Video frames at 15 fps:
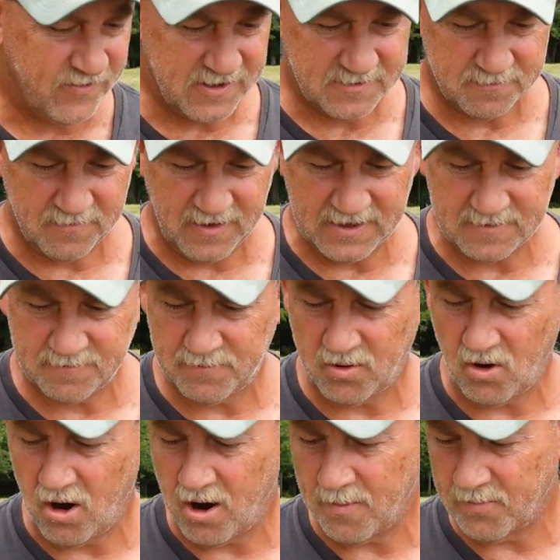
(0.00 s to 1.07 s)
this
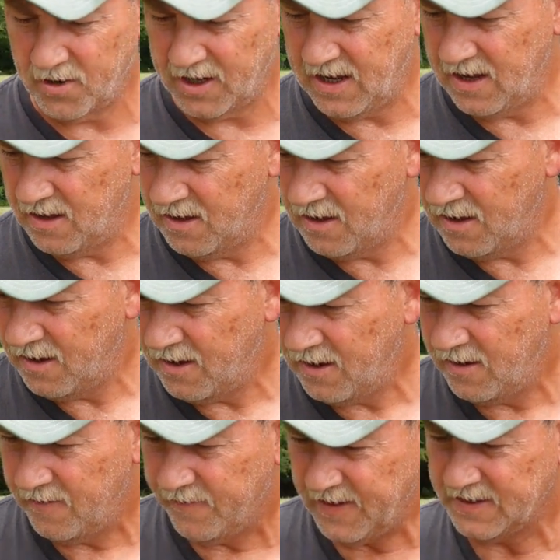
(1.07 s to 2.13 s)
property,
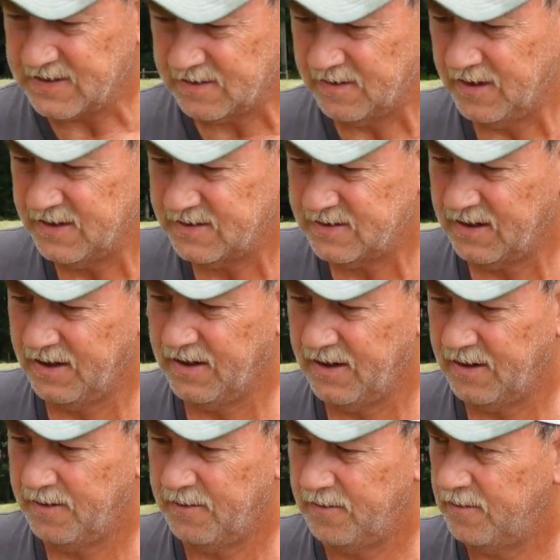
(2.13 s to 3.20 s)
this
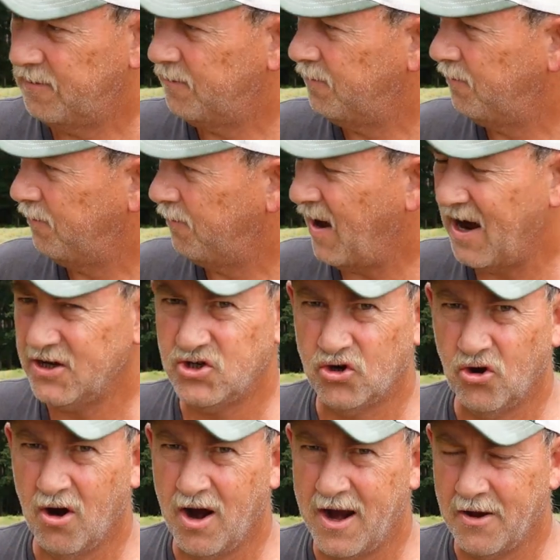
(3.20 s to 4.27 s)
patch of
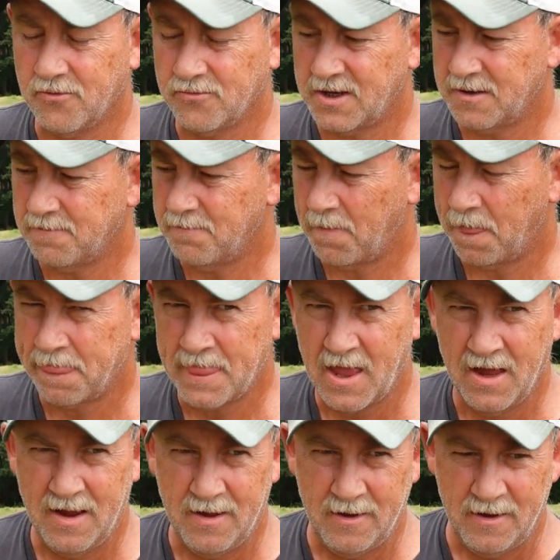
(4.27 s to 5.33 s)
ground.
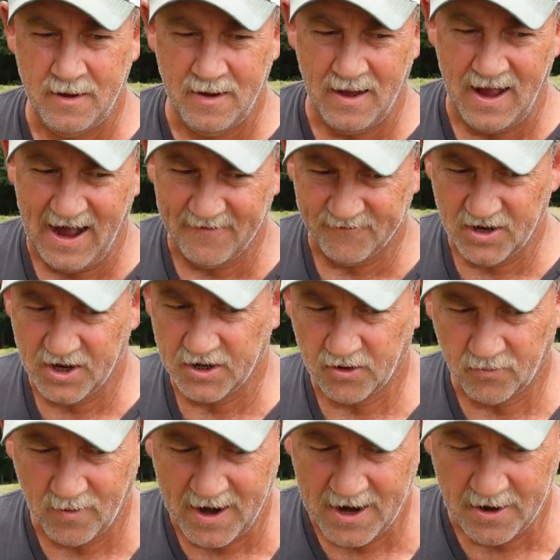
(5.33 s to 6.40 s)
I've dug
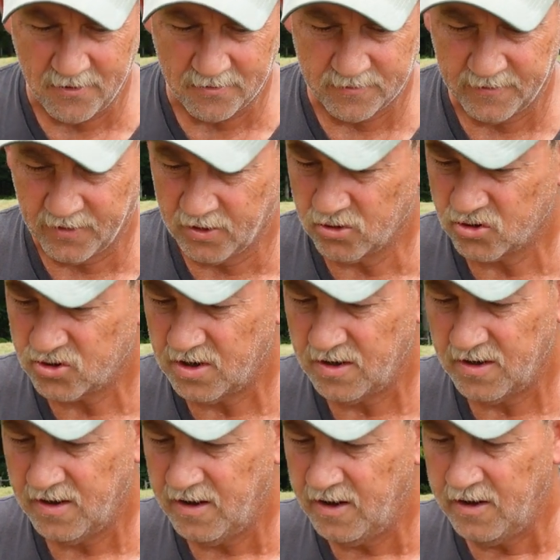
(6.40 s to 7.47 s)
around.
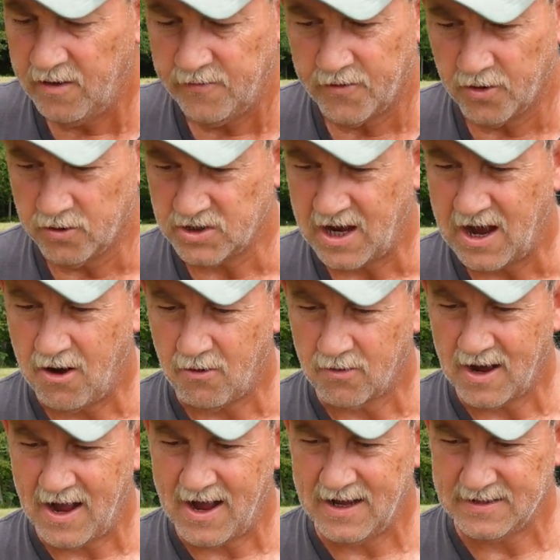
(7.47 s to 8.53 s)
There's all
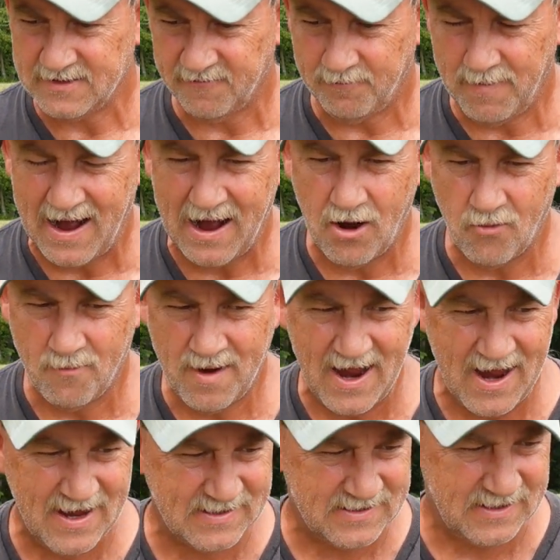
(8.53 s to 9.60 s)
kinds of
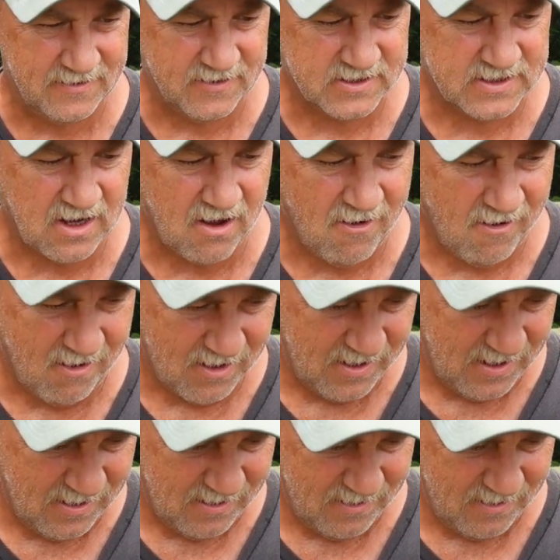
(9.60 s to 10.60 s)
biomass in the sod.